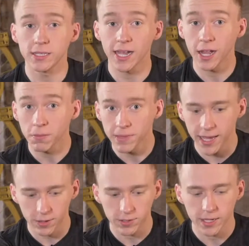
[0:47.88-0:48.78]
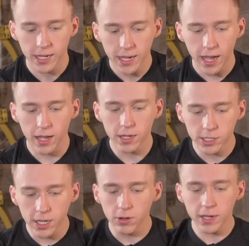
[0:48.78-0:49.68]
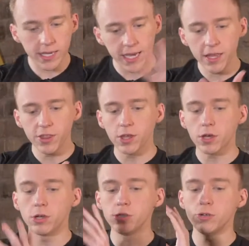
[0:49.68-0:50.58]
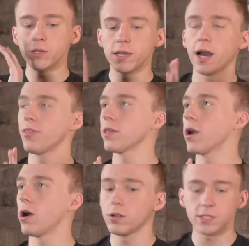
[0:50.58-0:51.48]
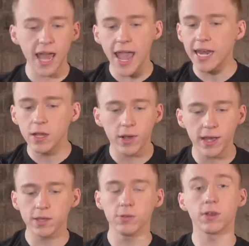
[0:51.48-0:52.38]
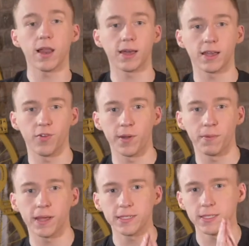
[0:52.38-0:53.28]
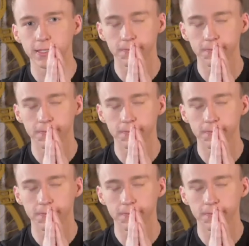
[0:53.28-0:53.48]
to help me out. So Keith, could you cut the cards anywhere you'd like for me please?